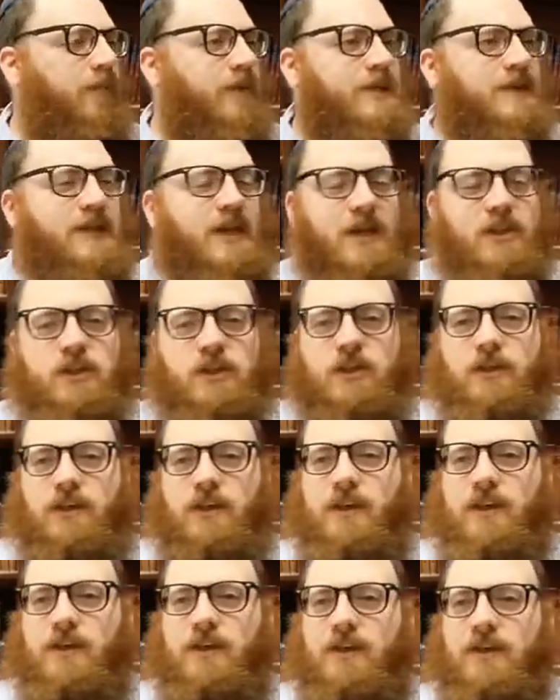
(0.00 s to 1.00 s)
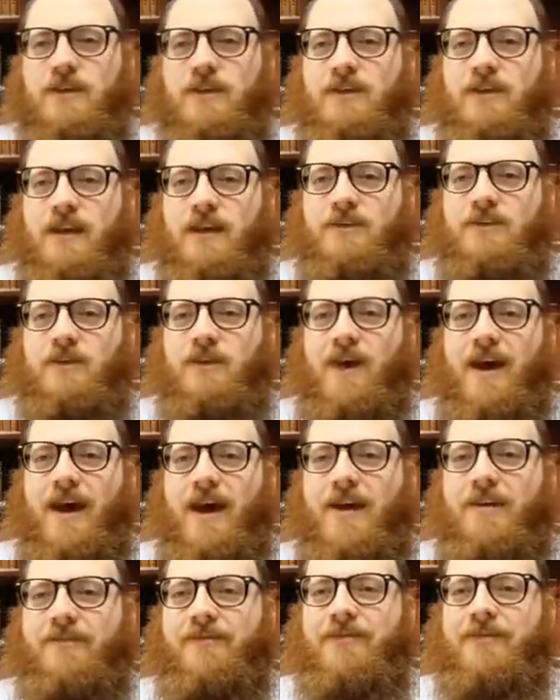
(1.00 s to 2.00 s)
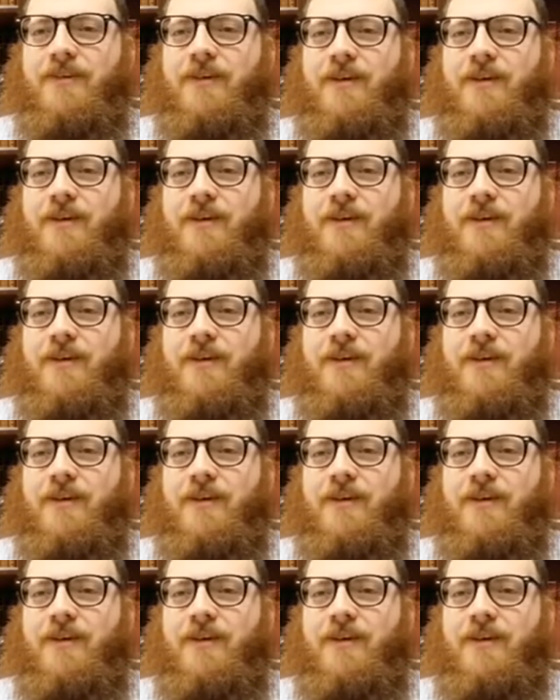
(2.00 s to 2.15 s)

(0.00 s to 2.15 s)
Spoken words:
essentially is that you have,